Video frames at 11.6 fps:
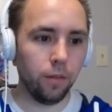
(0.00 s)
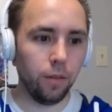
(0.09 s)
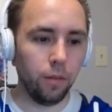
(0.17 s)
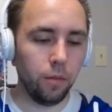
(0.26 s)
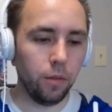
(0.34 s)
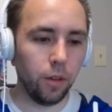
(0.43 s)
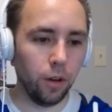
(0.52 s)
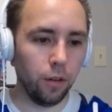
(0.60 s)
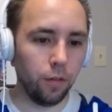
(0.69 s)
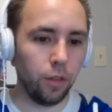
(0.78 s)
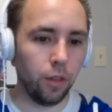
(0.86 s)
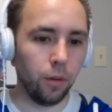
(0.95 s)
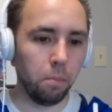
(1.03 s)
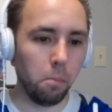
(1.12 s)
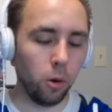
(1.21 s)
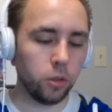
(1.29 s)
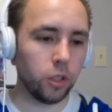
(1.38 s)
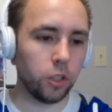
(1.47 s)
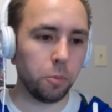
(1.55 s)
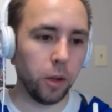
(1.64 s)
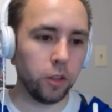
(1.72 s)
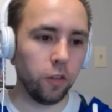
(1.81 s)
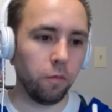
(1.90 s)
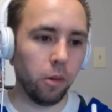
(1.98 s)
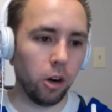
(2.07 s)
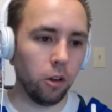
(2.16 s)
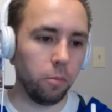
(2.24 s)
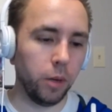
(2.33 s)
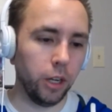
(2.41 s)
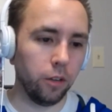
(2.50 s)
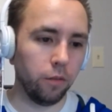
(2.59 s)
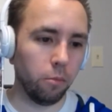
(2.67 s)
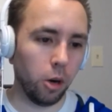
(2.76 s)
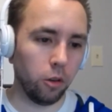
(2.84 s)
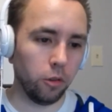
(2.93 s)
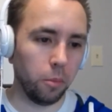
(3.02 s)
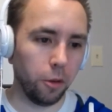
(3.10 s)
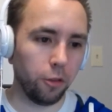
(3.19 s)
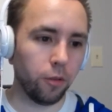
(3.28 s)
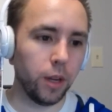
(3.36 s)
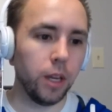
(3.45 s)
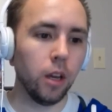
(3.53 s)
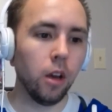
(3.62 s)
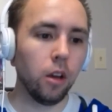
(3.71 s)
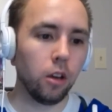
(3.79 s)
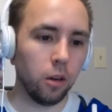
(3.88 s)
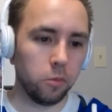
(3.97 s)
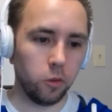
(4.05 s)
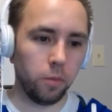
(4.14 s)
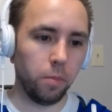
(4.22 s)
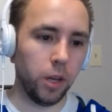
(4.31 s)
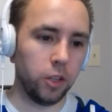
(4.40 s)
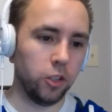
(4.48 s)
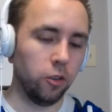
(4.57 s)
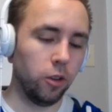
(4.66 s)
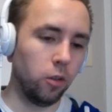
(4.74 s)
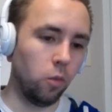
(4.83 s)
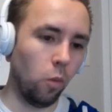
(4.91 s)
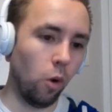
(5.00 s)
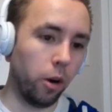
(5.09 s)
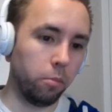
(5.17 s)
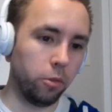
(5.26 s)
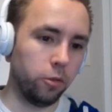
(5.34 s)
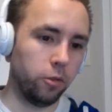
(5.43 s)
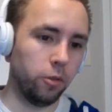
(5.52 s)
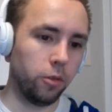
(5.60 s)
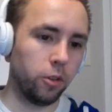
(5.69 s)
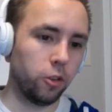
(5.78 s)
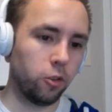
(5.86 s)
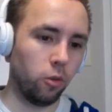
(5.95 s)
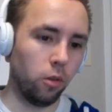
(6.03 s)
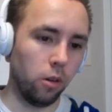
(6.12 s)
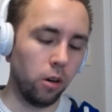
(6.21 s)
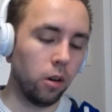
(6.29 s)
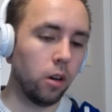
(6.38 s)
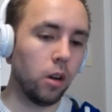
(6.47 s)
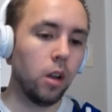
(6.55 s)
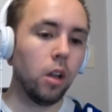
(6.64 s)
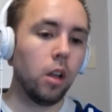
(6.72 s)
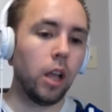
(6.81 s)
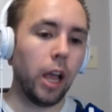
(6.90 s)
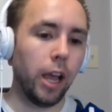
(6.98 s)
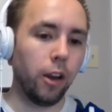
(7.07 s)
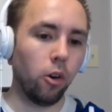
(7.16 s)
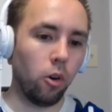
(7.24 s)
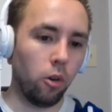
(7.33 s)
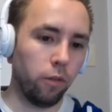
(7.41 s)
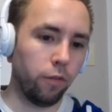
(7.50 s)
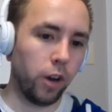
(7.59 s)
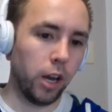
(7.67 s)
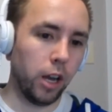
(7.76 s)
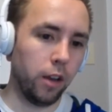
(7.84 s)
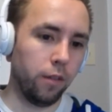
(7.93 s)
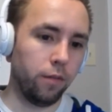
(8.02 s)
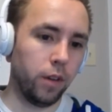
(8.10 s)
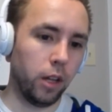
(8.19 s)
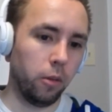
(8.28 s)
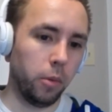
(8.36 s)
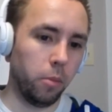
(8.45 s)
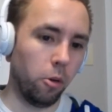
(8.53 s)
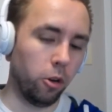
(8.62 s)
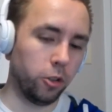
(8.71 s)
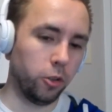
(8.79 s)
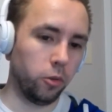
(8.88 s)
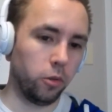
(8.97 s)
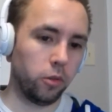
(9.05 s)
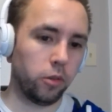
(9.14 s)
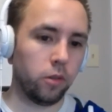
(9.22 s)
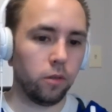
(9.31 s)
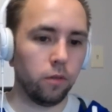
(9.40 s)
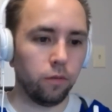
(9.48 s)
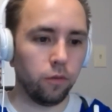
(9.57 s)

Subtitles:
The most expensive model being model number 3 comes with base unit, 1 Bluetooth controller, and all 5 element modules for a